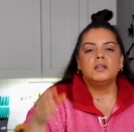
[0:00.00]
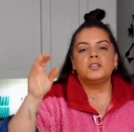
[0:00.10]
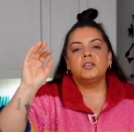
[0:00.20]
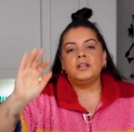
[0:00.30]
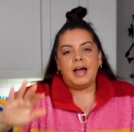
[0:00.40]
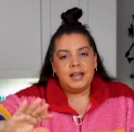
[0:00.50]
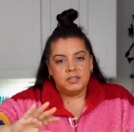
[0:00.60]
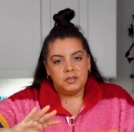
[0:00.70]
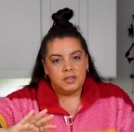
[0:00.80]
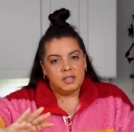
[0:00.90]
So the
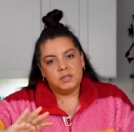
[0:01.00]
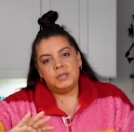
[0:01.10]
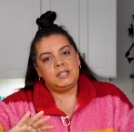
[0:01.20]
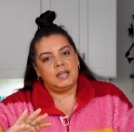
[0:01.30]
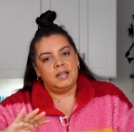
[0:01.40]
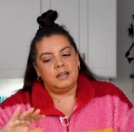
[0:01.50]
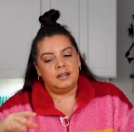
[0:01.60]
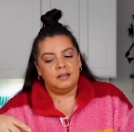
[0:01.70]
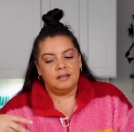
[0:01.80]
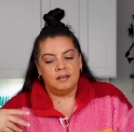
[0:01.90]
last two things we did,